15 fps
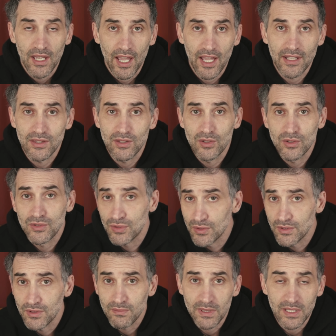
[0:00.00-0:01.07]
and
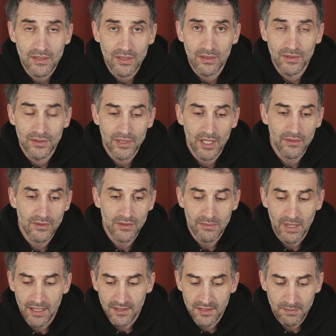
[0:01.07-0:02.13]
truth to be told, you have to
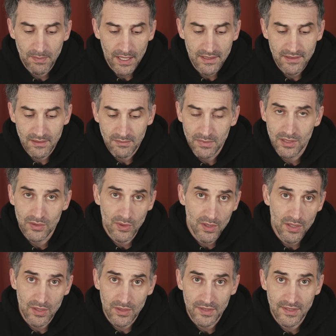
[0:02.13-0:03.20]
make space in
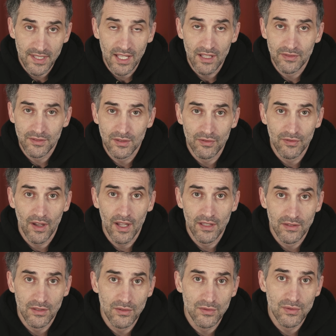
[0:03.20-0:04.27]
between yourself to
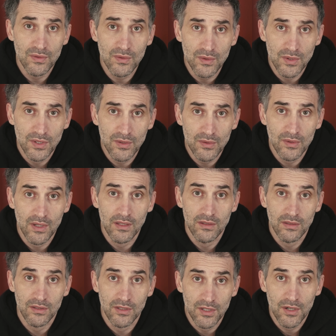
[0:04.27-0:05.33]
find the true you and
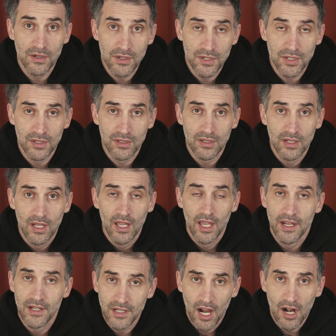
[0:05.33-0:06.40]
to nurture
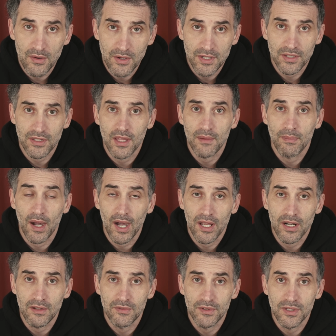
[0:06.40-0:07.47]
and nourish that
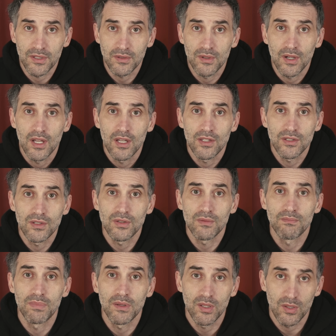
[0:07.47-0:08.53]
part of you to
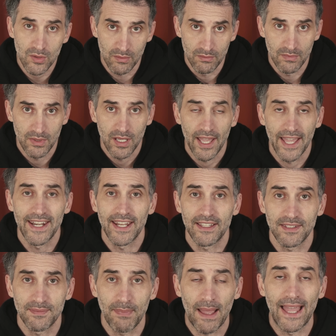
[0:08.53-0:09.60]
bloom and
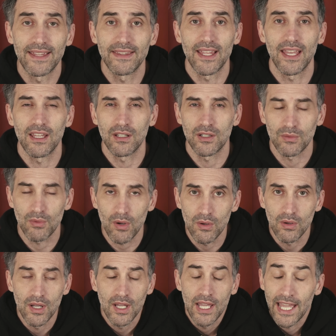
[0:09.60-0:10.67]
expand and
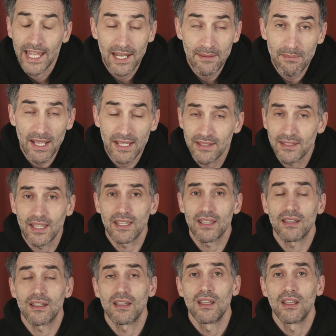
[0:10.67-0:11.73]
grow. And it might take